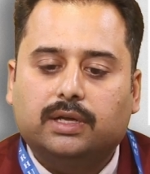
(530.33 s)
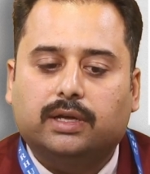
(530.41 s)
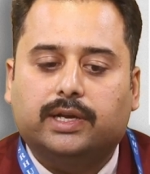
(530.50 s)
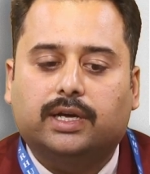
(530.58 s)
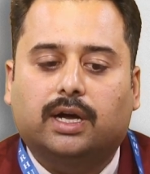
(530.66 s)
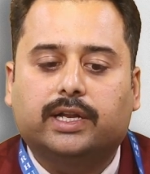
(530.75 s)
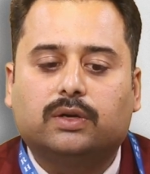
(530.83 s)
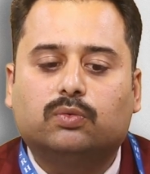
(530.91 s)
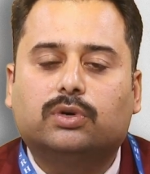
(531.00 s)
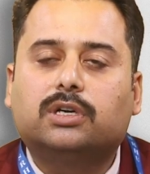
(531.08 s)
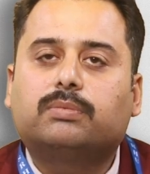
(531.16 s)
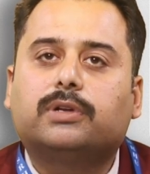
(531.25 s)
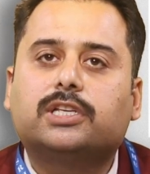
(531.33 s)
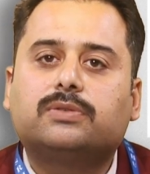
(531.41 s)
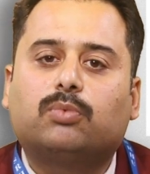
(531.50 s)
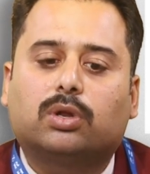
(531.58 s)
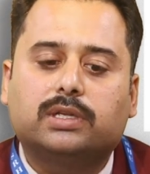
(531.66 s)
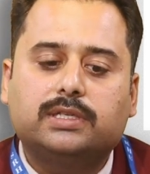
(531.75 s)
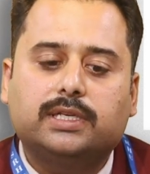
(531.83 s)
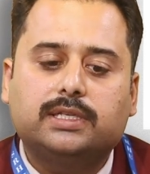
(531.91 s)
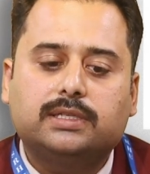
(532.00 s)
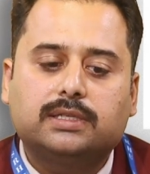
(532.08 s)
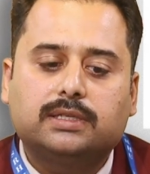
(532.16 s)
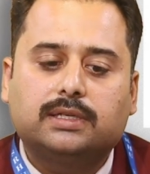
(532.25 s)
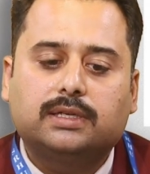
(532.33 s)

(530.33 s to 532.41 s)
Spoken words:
regarding workplace policies,